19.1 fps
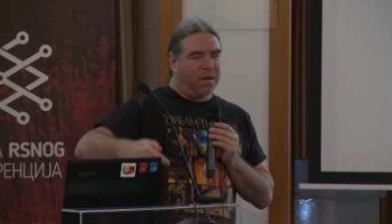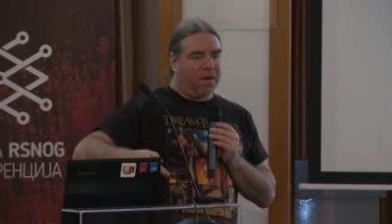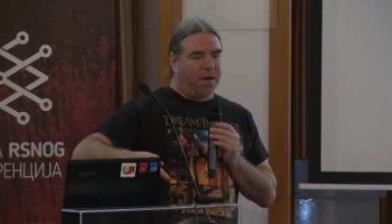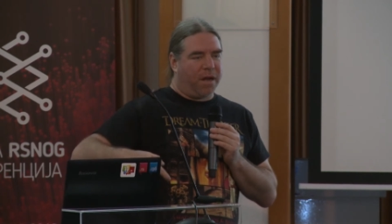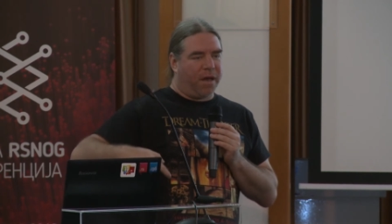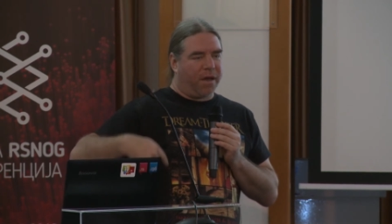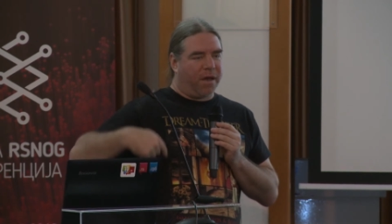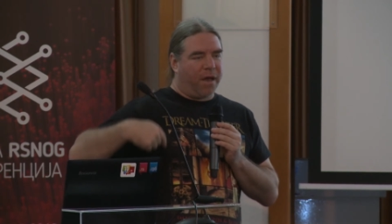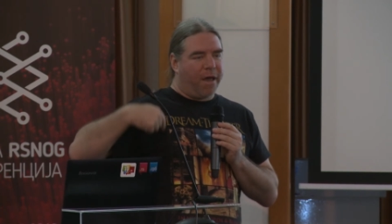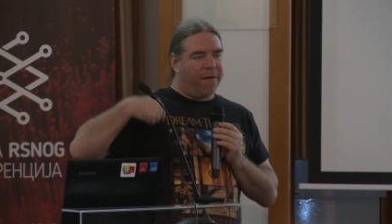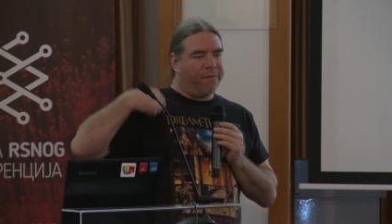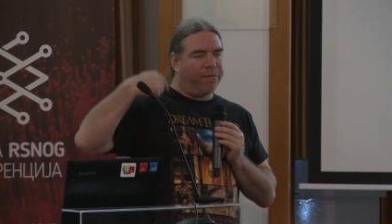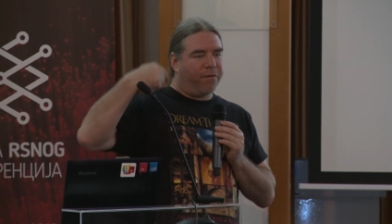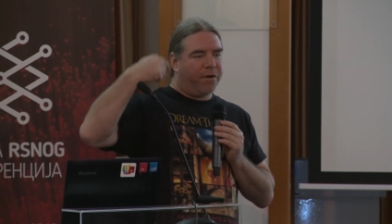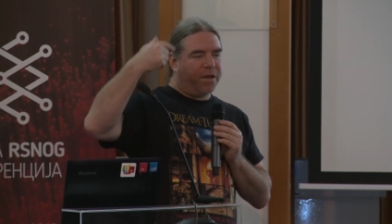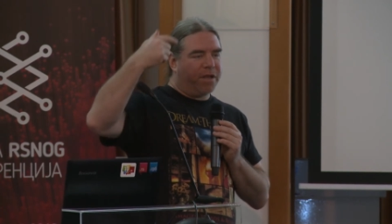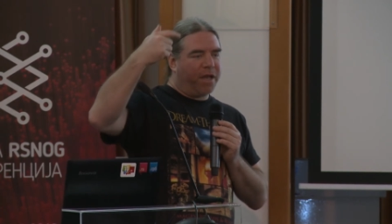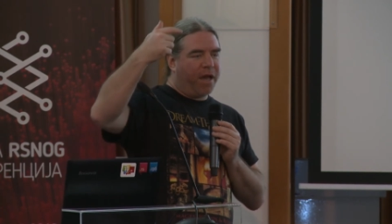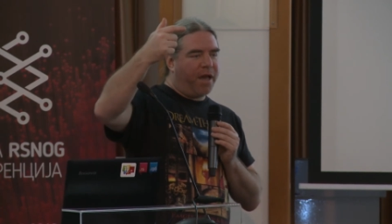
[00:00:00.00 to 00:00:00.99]
Like
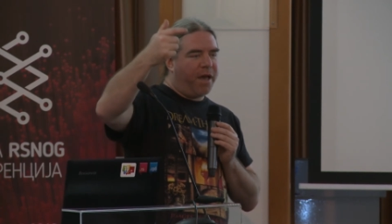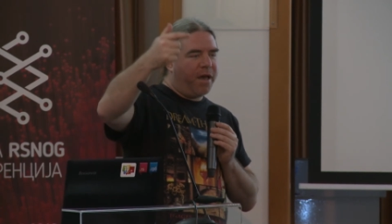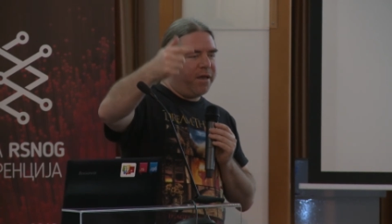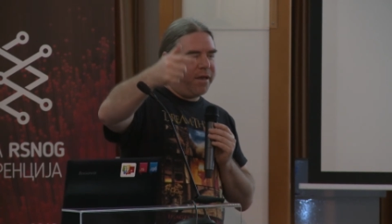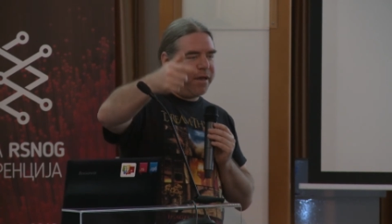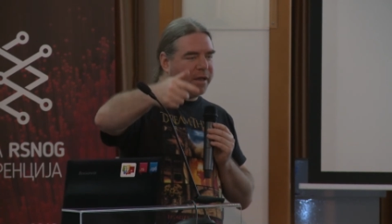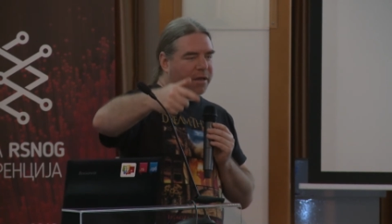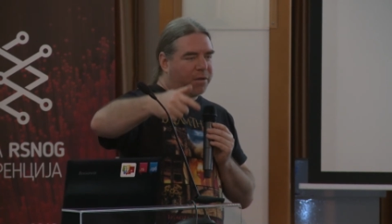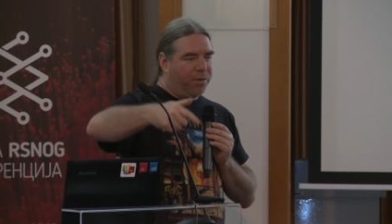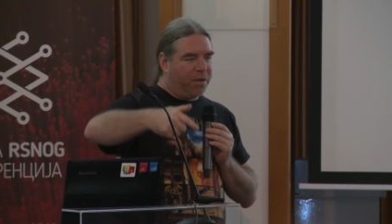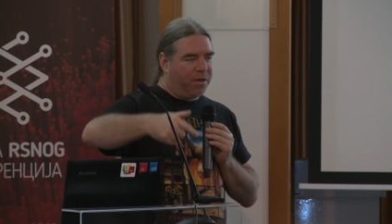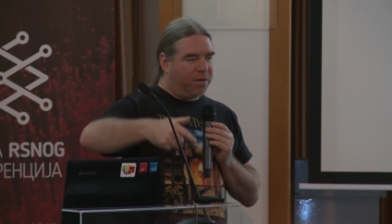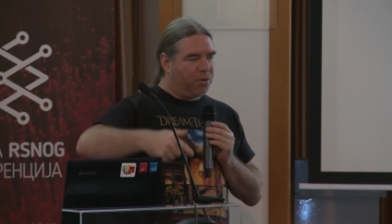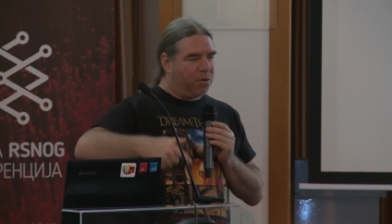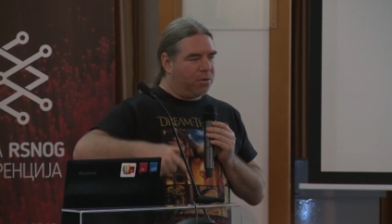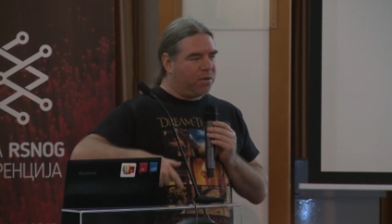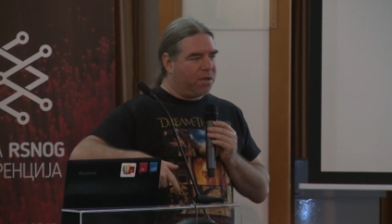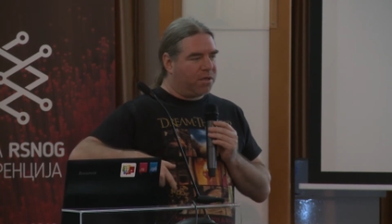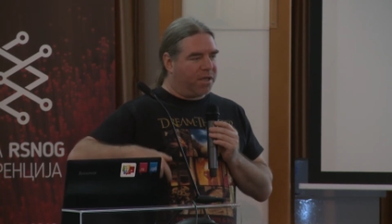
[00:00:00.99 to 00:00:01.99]
every day, it will
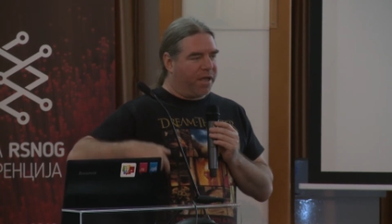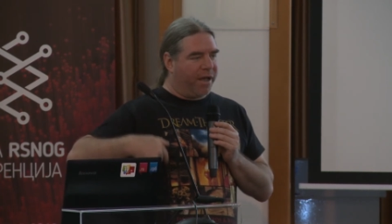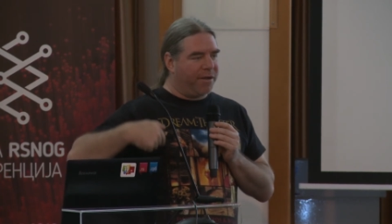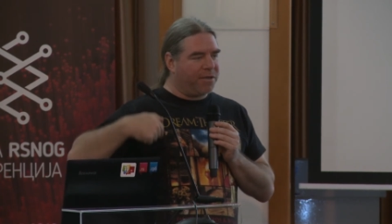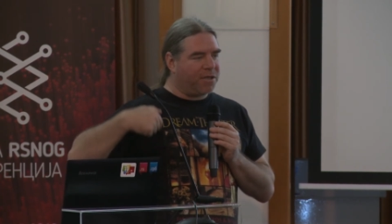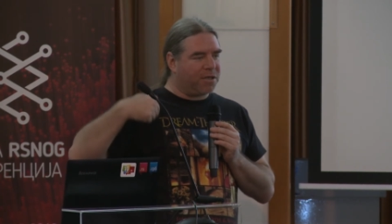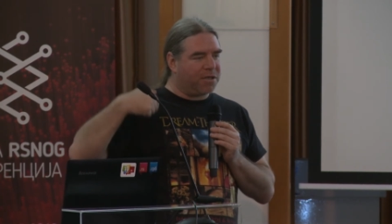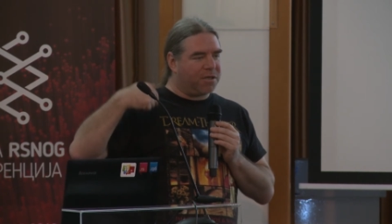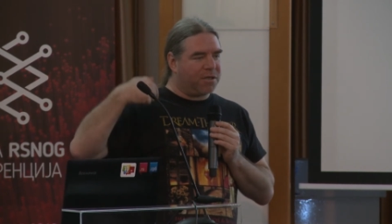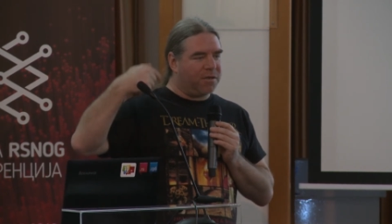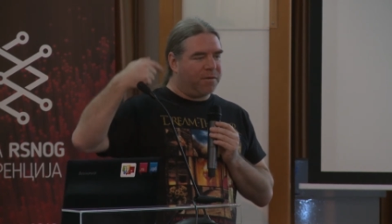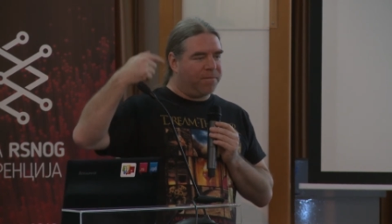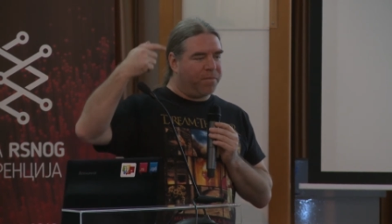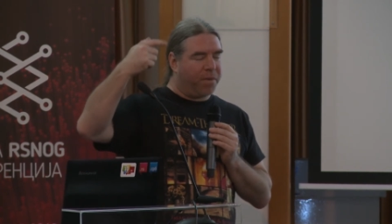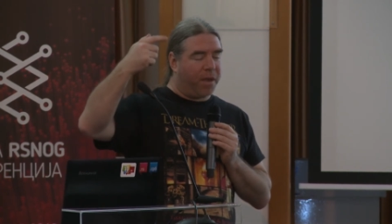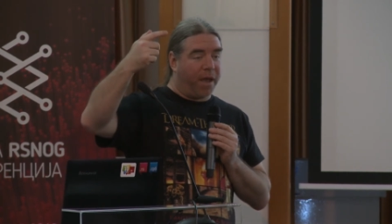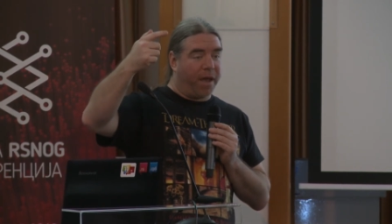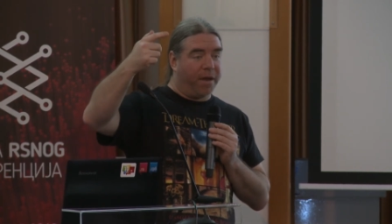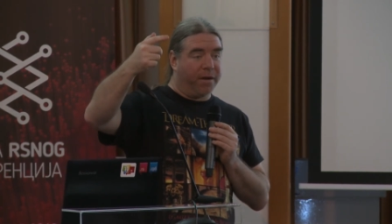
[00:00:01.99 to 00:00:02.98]
do the test,
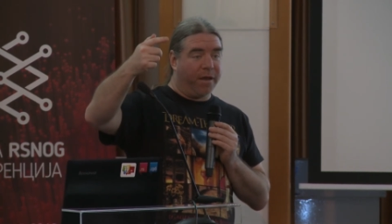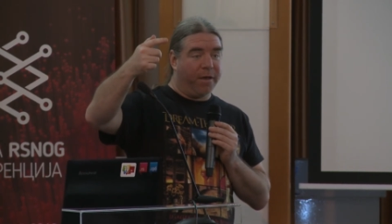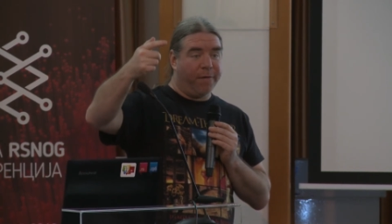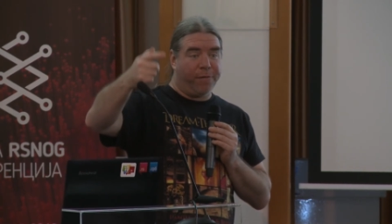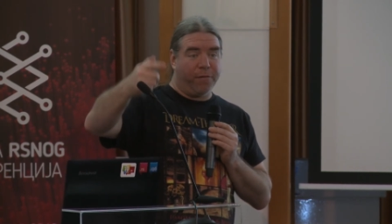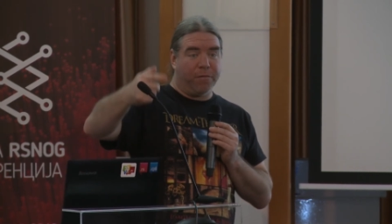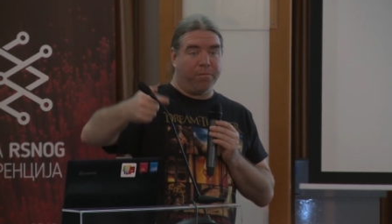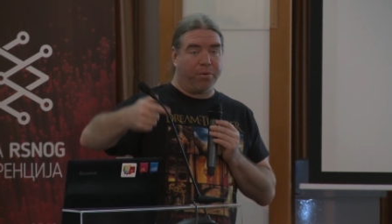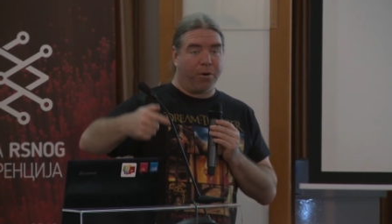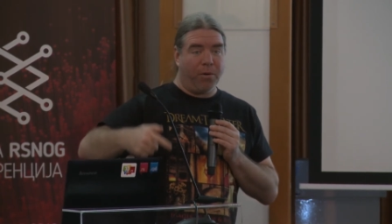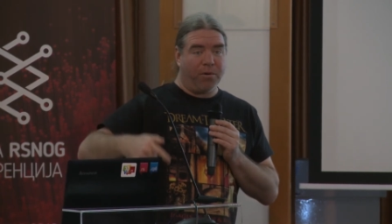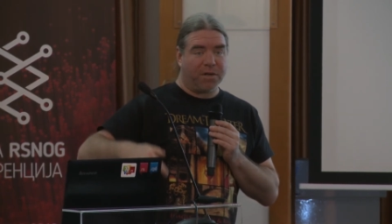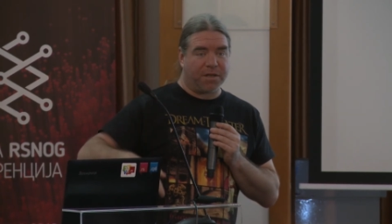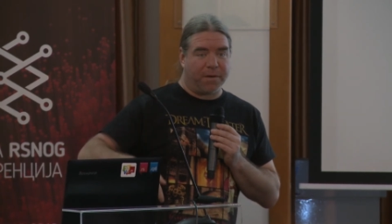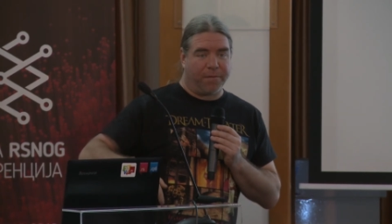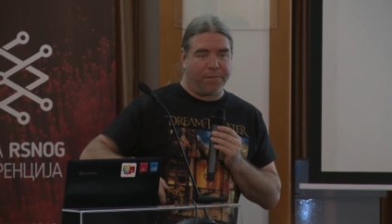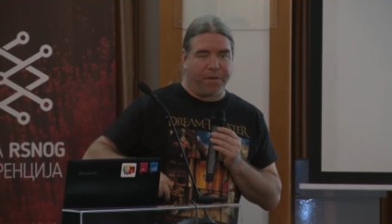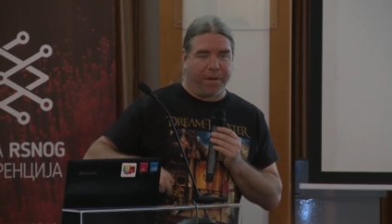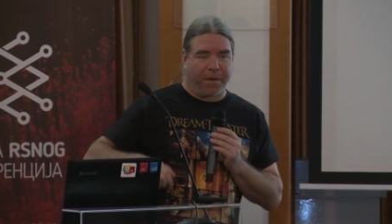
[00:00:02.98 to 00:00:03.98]
and if you broke
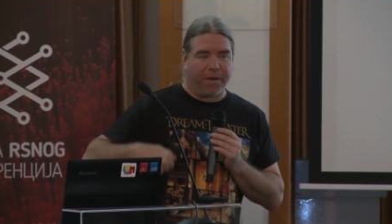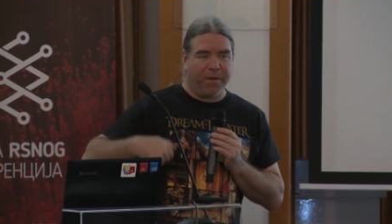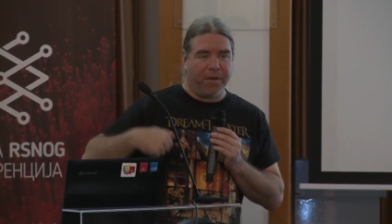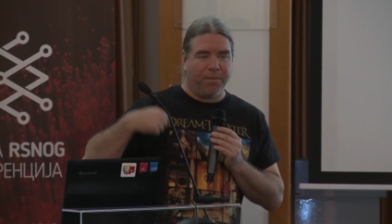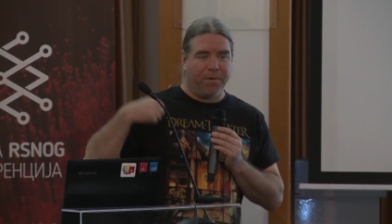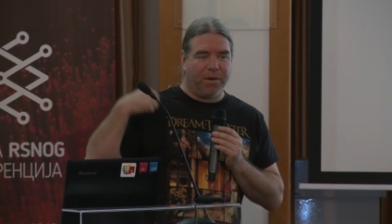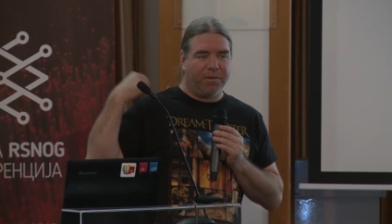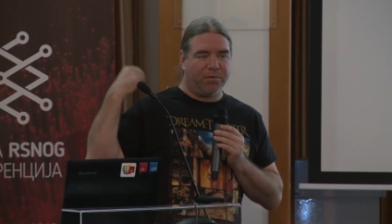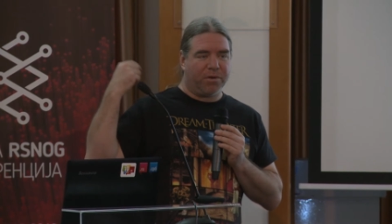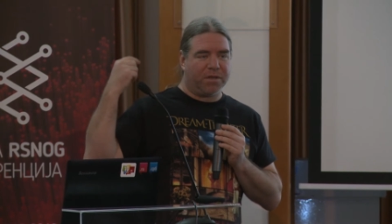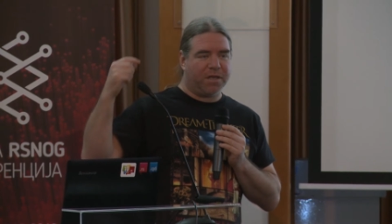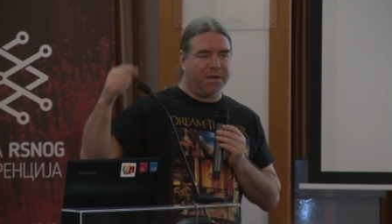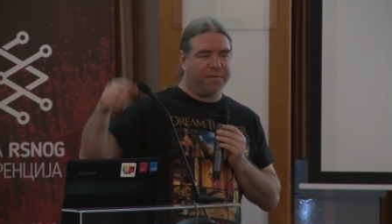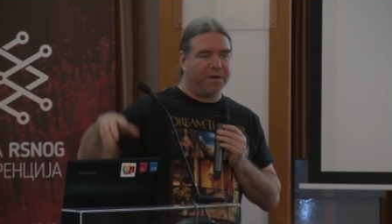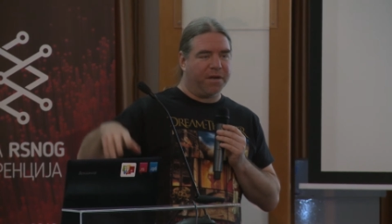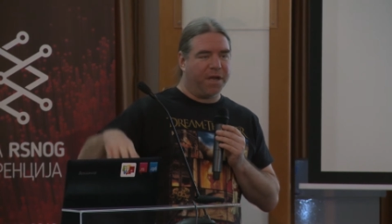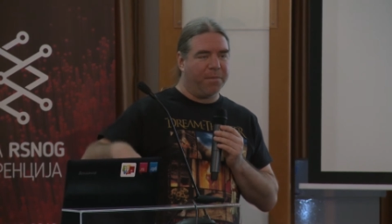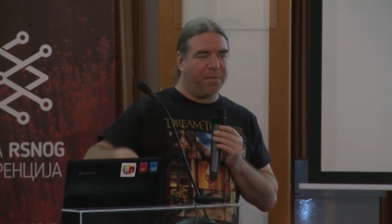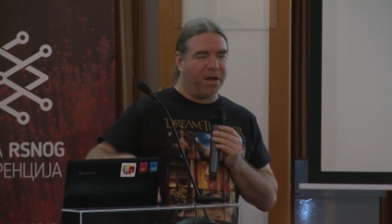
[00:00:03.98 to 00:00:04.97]
something, you will receive
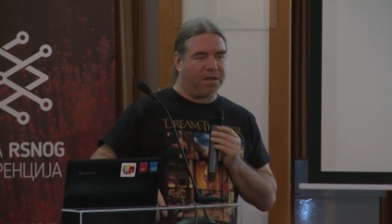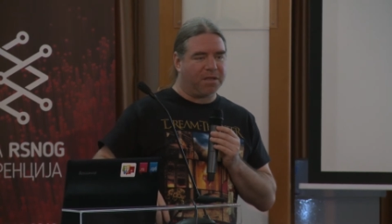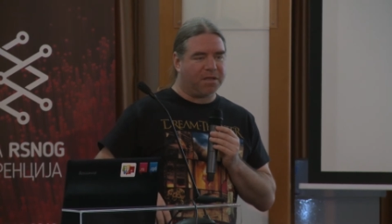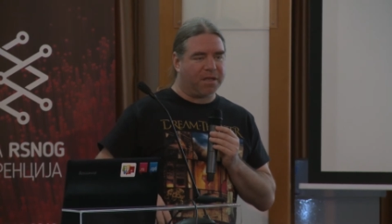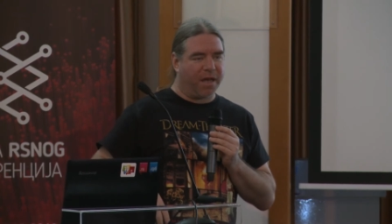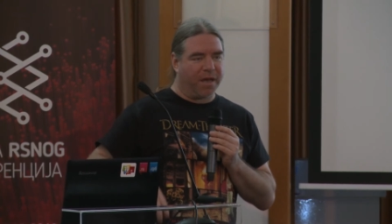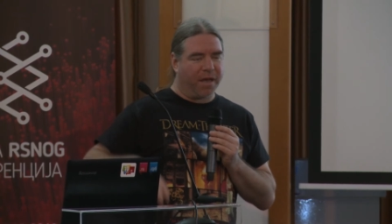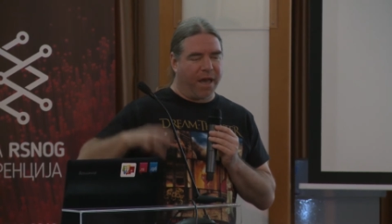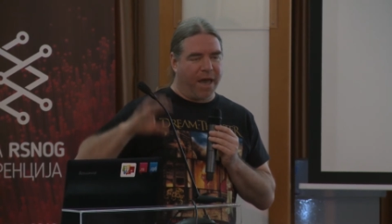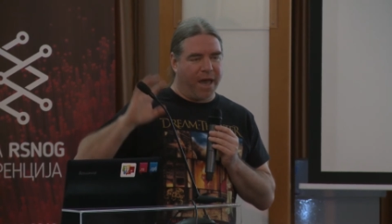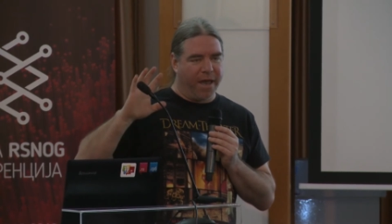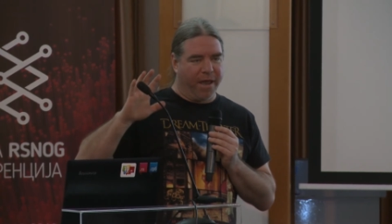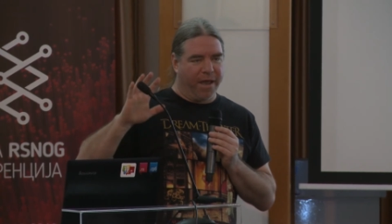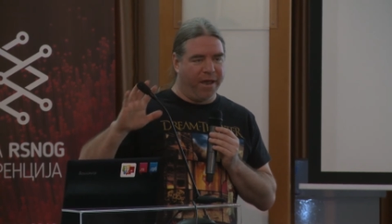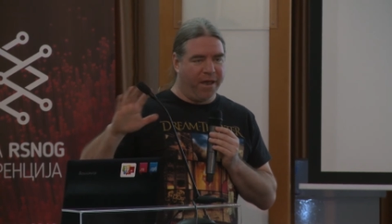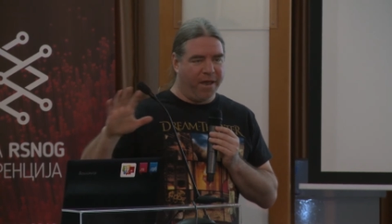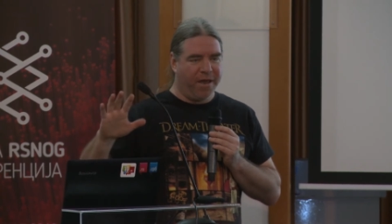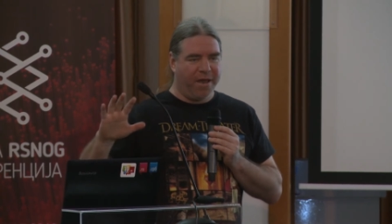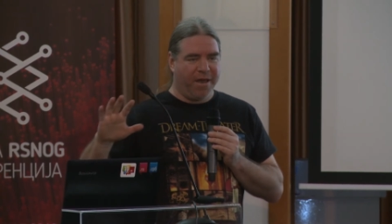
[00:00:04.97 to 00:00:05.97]
an email saying, hey,